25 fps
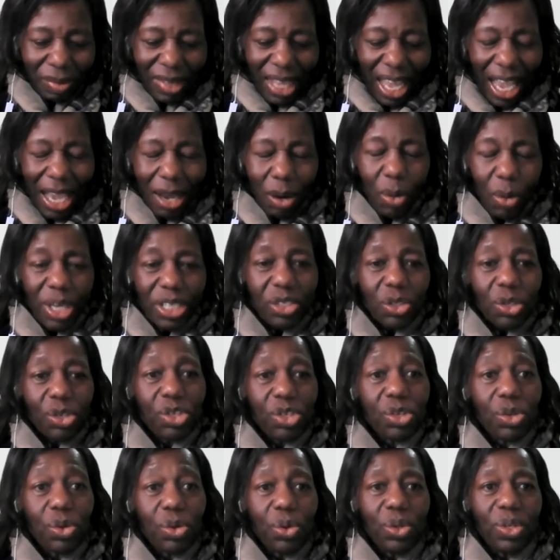I went to
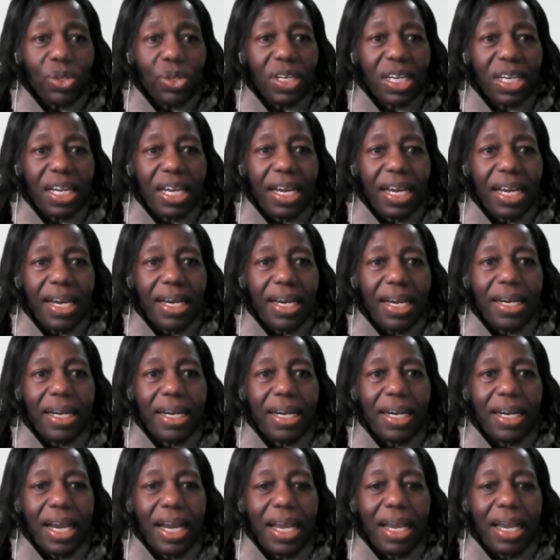school.
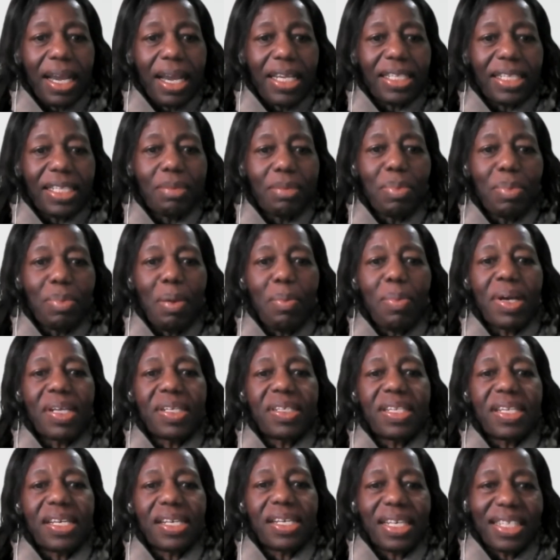I did my
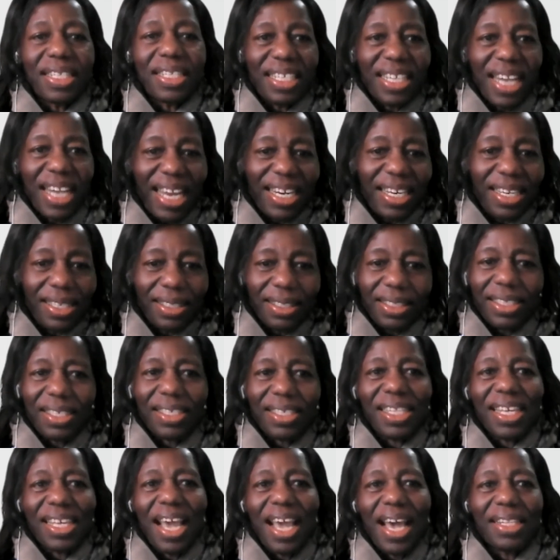master's as an adult
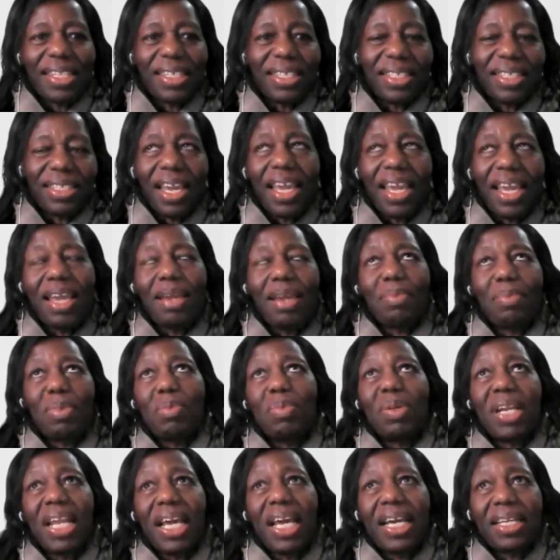just the other day,
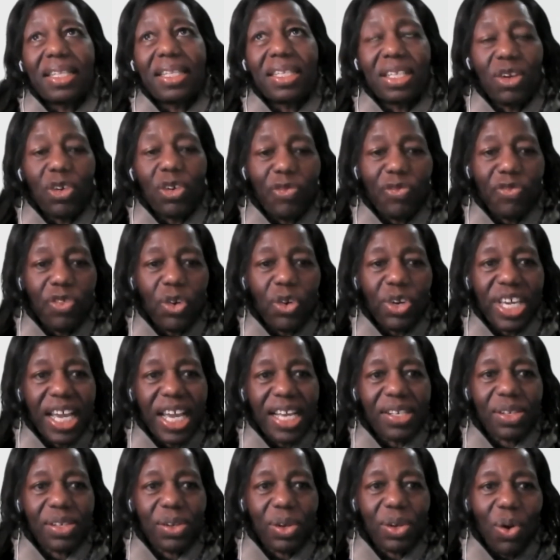maybe like 3 or 4
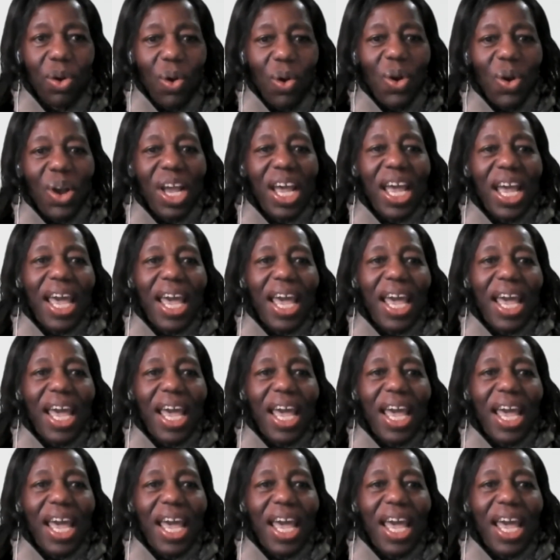years ago.